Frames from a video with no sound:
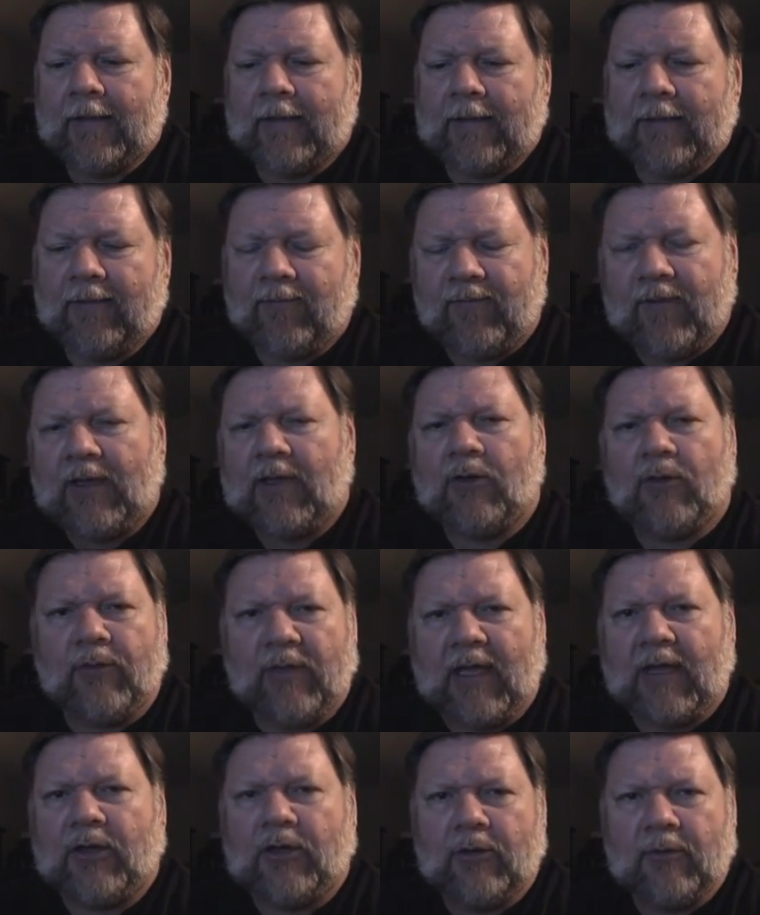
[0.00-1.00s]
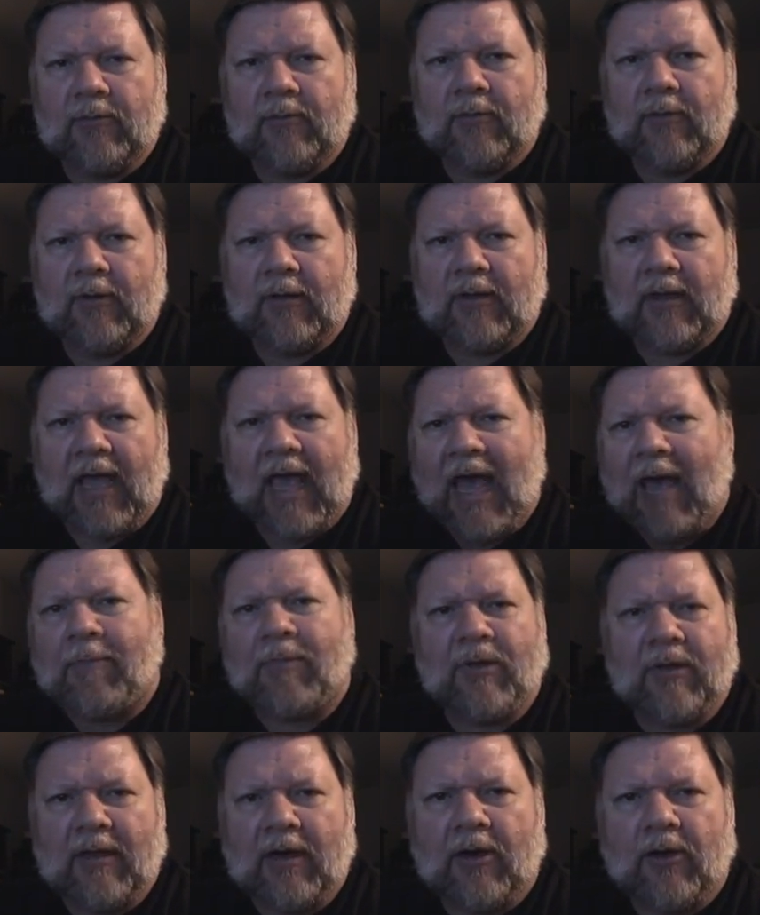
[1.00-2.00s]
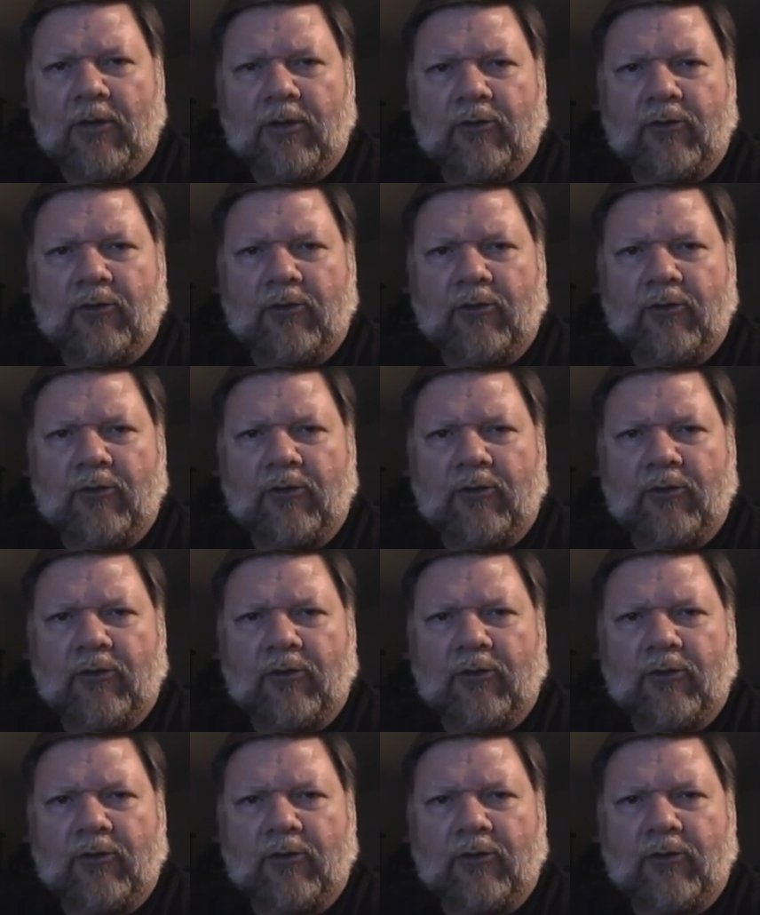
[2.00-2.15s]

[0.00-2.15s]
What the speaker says: the video that happened there on